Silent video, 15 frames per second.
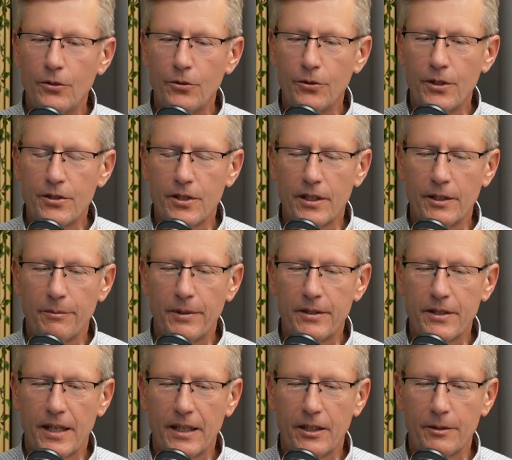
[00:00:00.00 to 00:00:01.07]
to this a little bit,
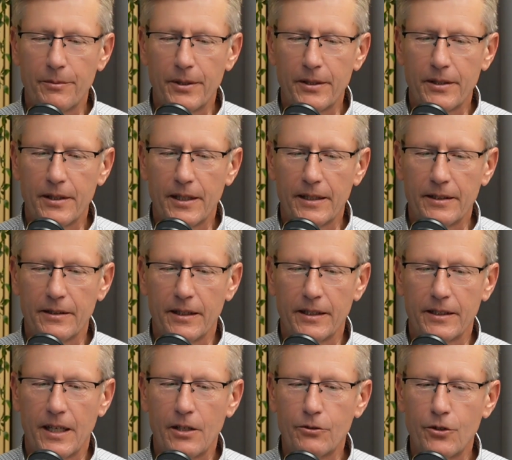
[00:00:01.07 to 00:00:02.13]
Tyler, but
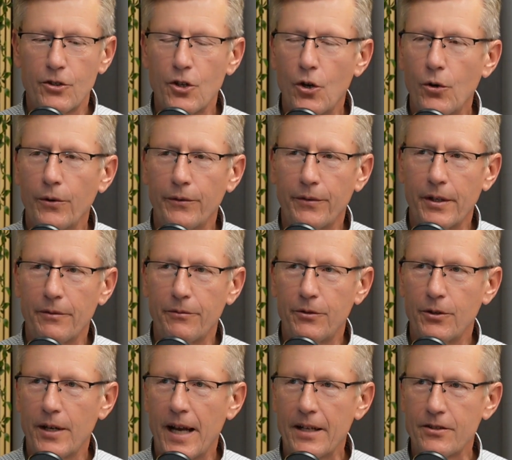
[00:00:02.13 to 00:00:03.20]
like how to know if
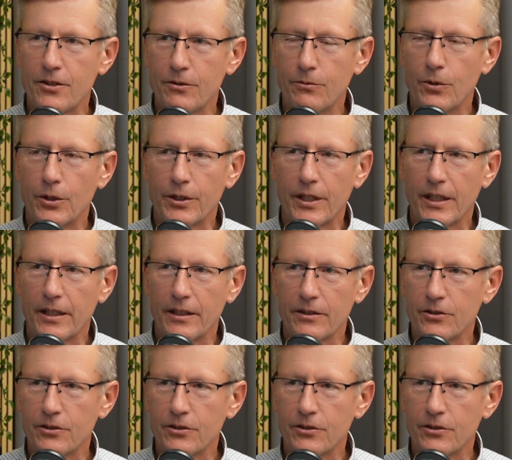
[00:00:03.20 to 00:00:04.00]
your ads are working.